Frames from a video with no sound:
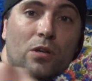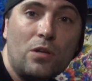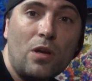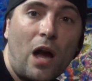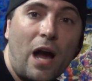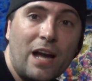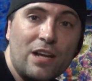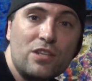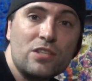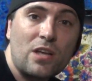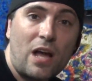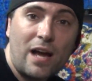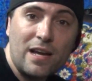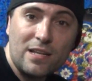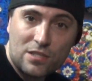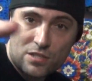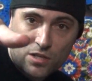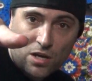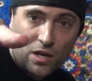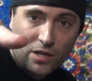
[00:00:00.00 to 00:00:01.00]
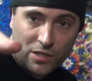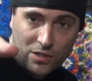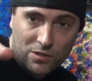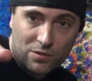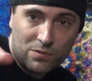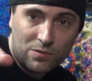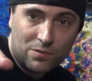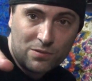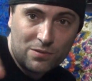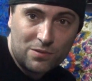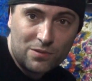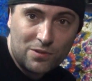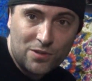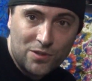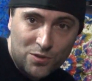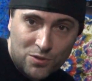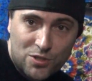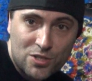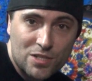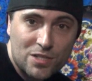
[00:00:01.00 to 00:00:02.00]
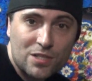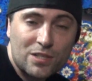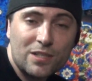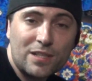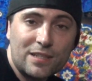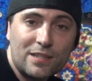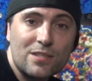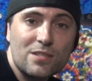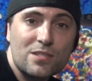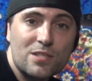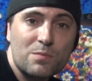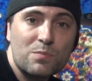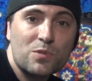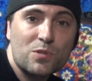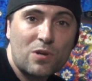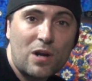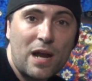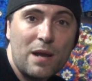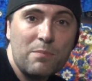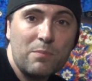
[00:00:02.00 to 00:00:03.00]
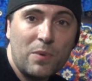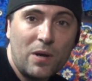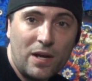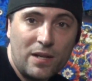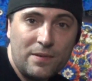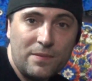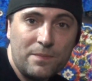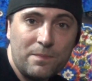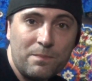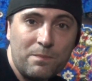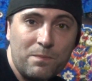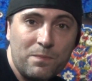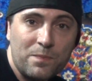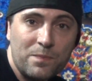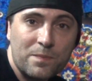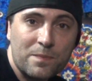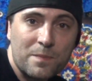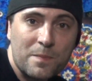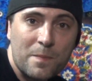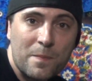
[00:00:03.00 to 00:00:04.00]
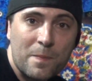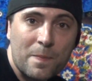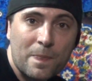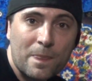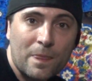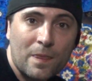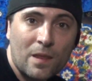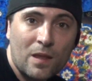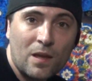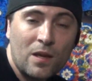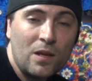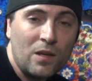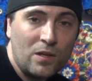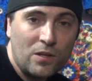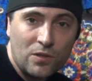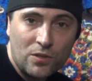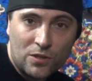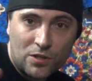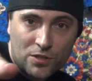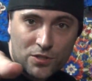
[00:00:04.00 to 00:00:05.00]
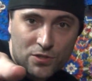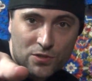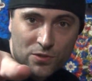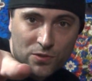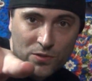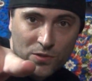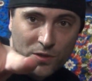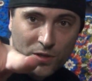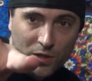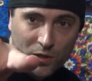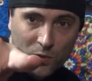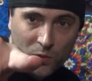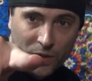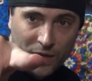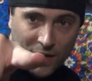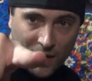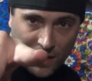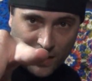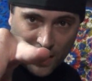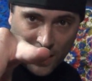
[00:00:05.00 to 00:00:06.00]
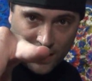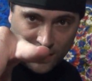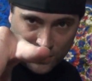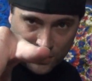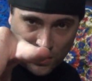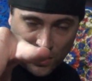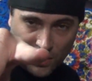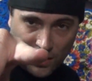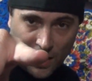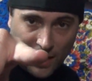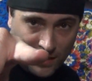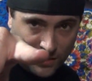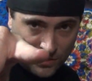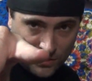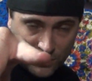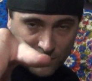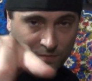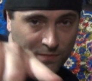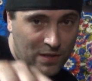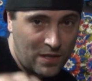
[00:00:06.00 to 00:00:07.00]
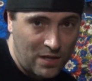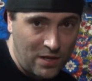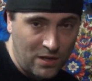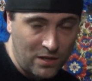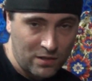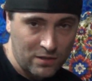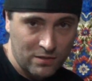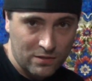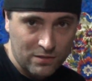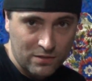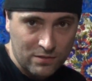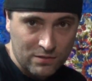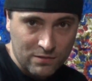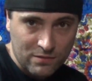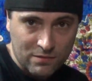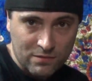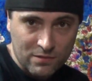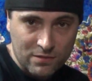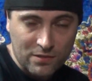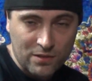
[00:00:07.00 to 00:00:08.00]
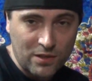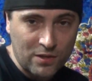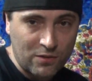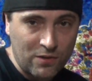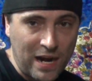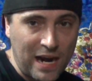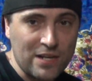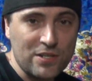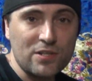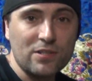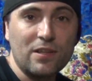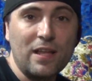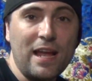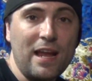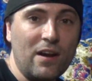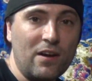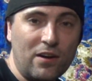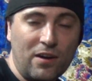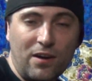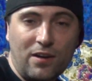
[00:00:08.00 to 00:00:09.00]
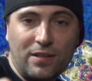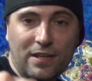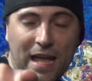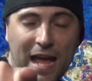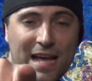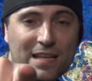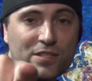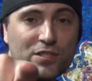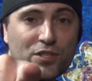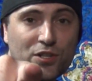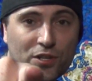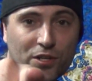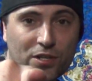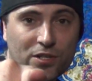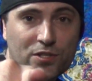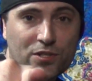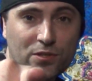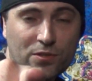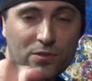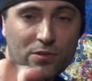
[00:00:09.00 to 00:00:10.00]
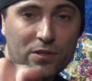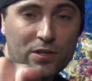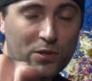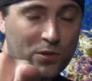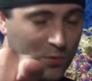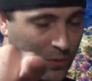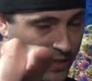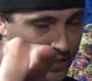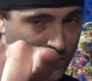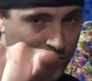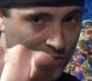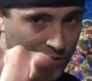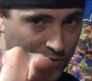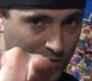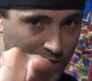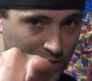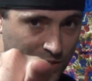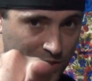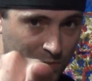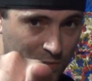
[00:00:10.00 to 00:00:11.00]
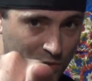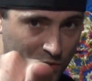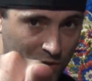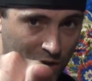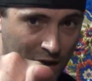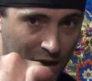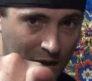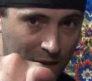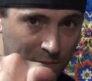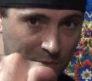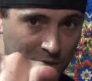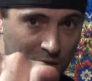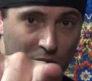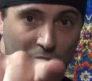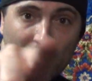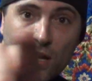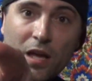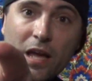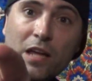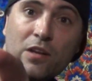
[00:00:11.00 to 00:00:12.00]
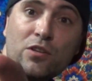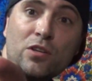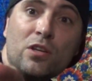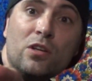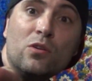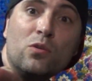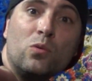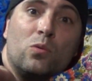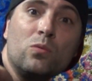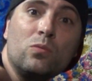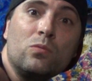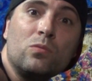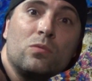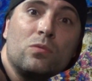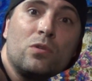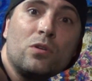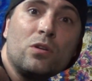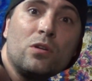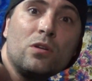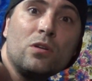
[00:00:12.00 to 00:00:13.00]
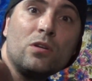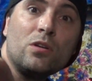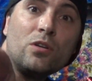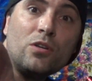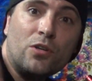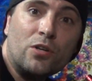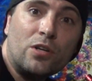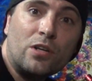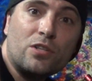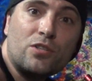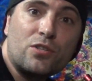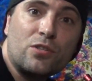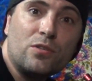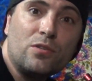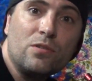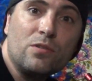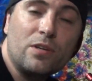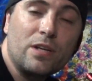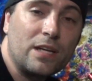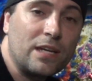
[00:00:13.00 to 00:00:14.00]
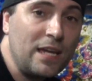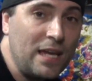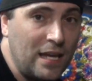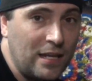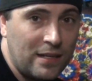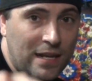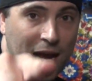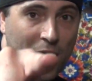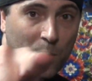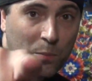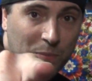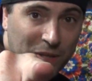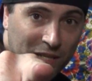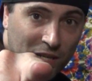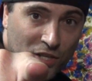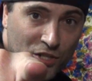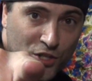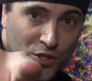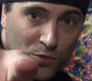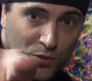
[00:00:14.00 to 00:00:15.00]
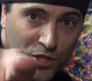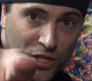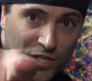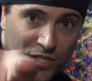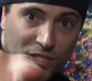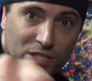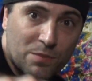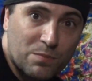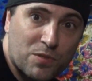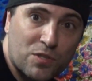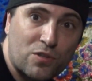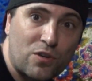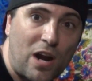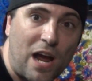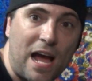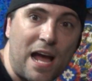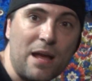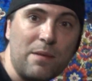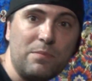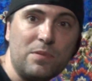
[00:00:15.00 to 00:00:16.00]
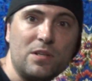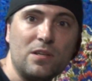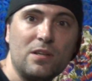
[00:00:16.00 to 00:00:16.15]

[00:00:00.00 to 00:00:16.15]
I saw you. You just clicked the subscribe button. You're a True Hookah Queen. I congratulate her. Yes, you're a True Hookah Queen because you just subscribed. And you're a True Hookah King now because you just subscribed.